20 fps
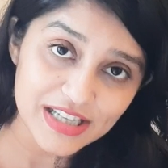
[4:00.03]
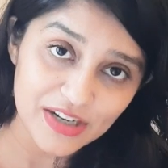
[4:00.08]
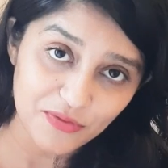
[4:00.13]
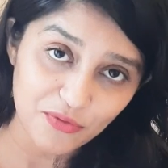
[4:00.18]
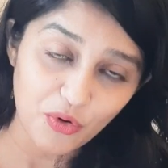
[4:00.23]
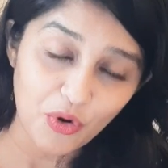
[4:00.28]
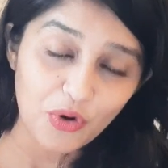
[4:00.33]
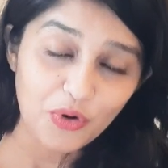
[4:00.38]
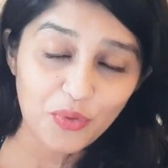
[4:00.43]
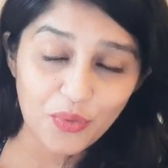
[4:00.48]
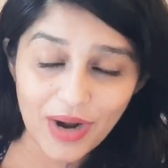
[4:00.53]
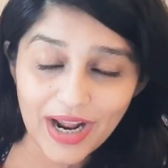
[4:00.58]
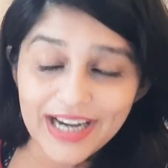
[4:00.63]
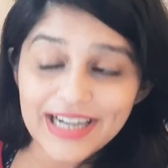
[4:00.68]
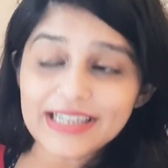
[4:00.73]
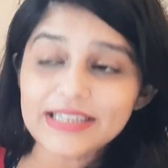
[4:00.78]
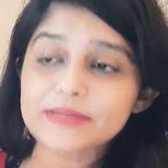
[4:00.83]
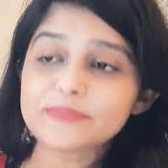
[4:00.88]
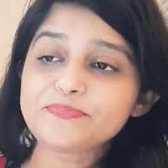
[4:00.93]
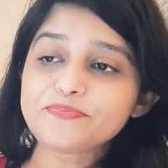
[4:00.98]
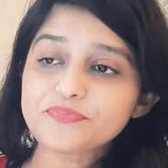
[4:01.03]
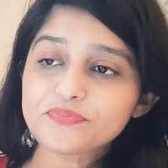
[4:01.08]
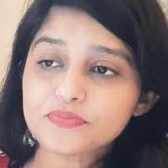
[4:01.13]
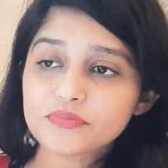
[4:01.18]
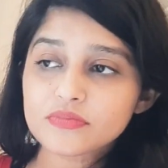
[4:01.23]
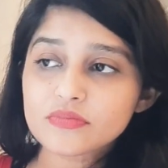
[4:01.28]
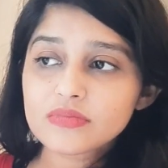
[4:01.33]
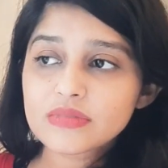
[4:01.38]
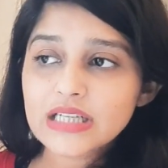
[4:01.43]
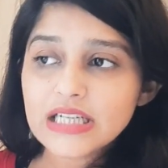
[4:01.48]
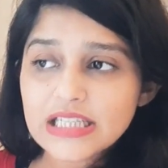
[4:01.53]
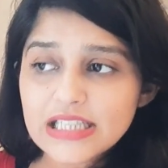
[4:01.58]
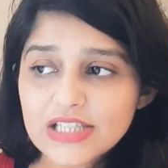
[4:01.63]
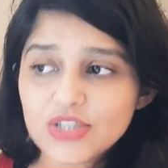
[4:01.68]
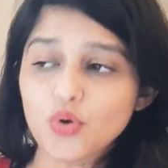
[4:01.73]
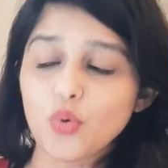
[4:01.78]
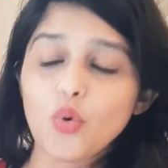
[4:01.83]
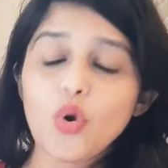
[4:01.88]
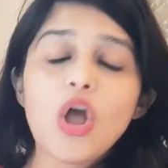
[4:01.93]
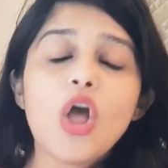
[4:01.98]
involved, right?
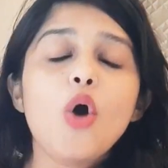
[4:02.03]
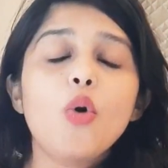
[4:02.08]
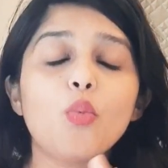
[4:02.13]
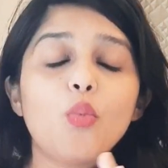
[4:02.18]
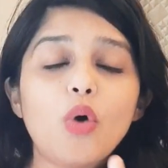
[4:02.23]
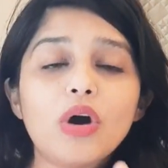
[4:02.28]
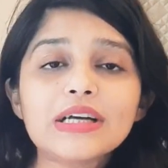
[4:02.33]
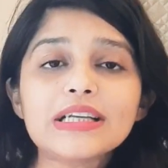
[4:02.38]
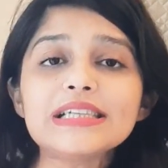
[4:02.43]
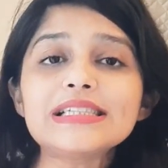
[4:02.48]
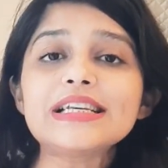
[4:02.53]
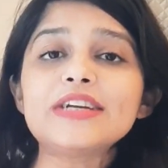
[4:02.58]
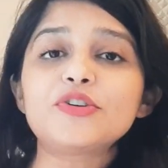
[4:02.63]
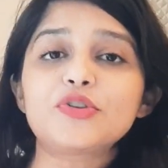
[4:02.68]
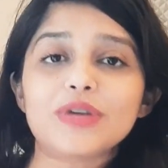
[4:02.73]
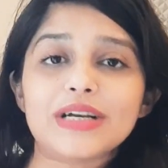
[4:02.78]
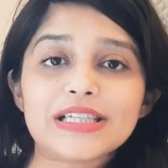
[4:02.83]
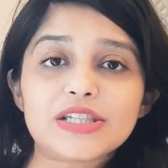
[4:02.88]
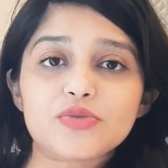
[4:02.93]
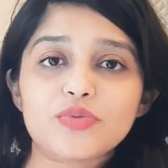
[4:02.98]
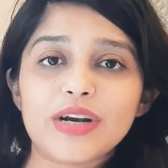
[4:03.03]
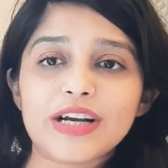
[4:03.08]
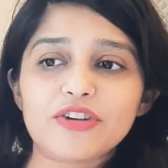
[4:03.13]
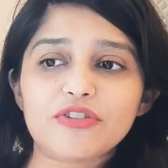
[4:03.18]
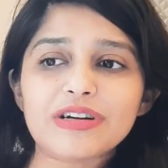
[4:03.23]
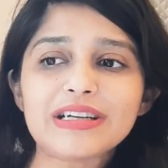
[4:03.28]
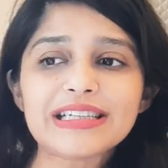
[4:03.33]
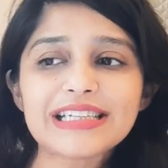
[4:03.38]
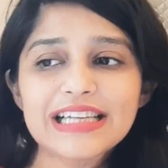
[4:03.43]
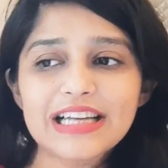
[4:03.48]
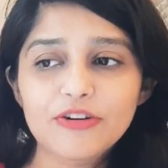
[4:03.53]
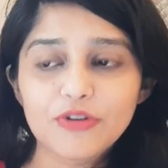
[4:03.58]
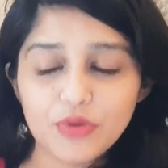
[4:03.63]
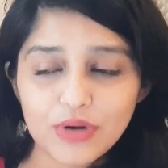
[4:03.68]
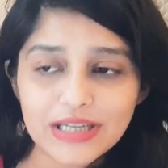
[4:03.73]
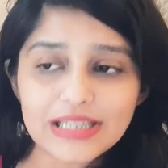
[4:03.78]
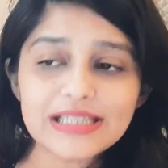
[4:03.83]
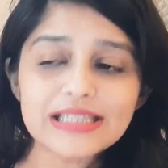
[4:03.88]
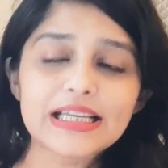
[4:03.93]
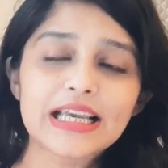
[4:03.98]
So what is interest rate
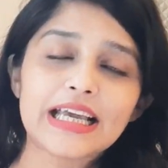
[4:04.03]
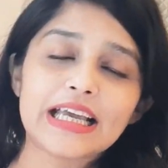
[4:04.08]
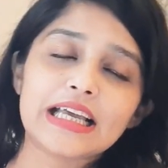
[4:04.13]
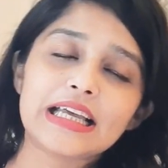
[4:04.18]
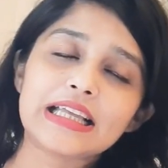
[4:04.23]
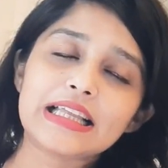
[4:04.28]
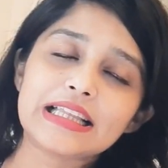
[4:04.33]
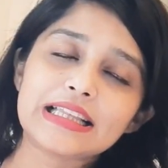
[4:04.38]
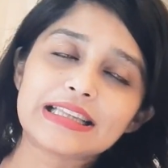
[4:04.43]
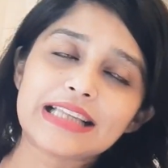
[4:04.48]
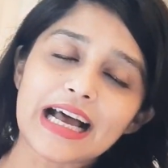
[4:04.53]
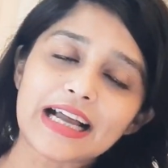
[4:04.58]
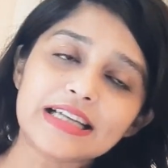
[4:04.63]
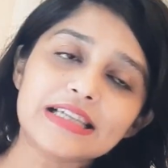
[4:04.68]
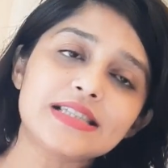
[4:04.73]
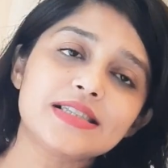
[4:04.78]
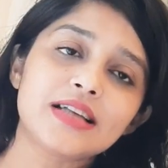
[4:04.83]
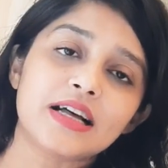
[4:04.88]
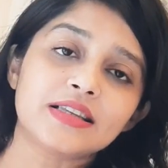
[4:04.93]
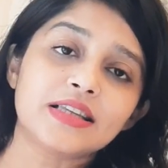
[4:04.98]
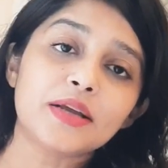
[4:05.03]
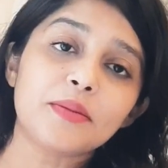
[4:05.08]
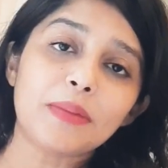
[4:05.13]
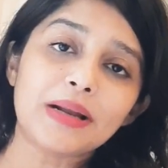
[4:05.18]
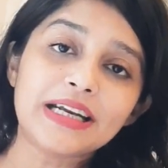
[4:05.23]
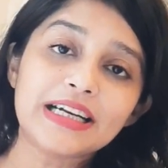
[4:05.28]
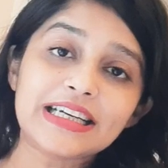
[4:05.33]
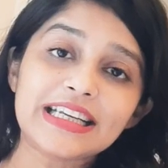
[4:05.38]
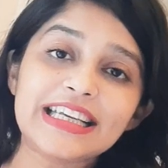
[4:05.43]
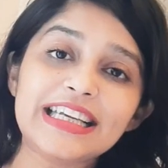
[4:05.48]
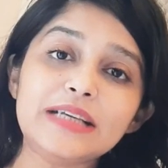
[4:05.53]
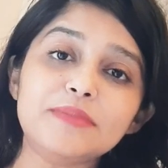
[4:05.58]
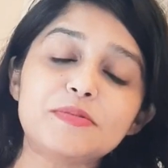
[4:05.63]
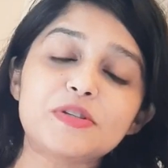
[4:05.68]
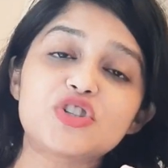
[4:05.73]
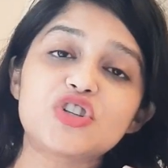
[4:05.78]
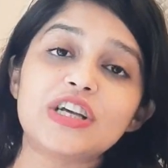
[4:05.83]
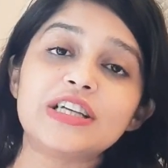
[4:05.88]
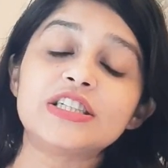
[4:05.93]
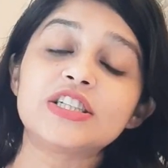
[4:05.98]
risk? That is nothing but it
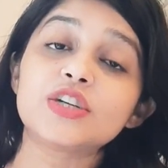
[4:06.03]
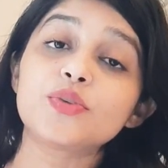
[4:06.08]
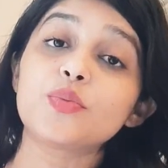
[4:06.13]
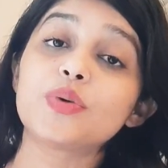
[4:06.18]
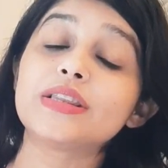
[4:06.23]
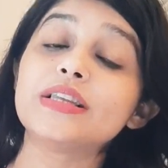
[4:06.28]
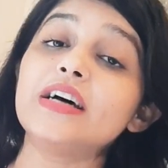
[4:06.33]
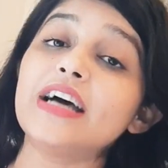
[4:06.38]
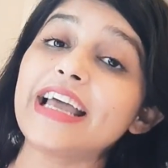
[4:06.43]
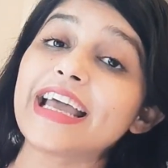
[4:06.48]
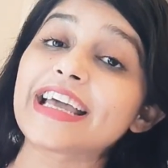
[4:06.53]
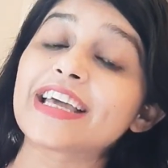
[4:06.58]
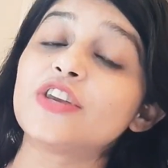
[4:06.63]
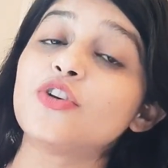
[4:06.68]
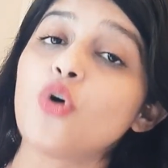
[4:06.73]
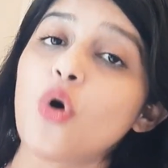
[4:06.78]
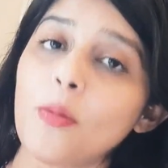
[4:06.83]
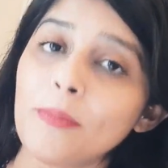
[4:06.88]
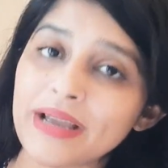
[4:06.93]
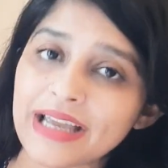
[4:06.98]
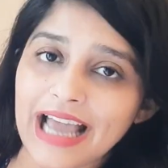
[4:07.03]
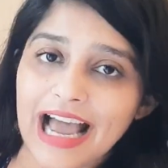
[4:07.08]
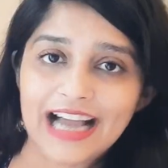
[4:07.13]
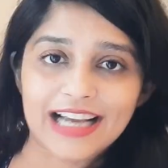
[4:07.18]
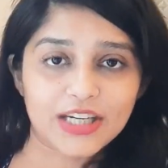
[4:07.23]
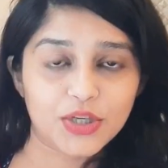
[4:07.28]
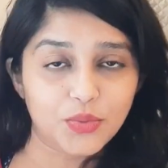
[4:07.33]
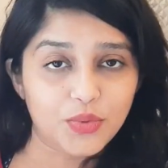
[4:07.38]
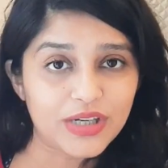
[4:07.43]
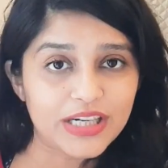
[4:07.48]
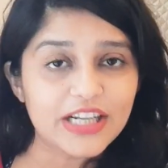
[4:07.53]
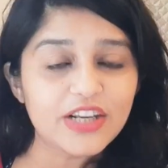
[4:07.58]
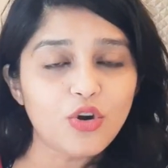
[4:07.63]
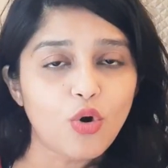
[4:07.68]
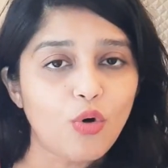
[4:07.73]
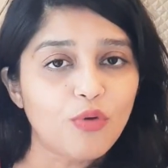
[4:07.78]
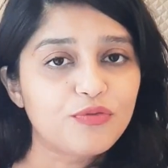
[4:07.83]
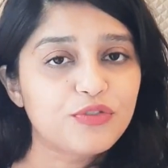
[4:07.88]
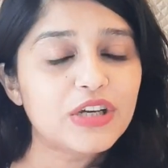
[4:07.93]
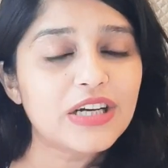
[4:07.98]
keeps changing with the economic activity
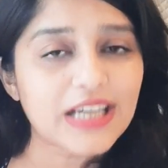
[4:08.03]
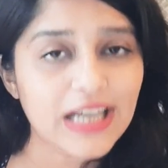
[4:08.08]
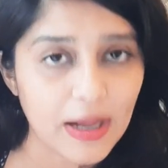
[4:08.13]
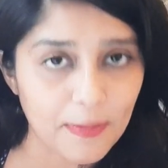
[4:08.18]
of the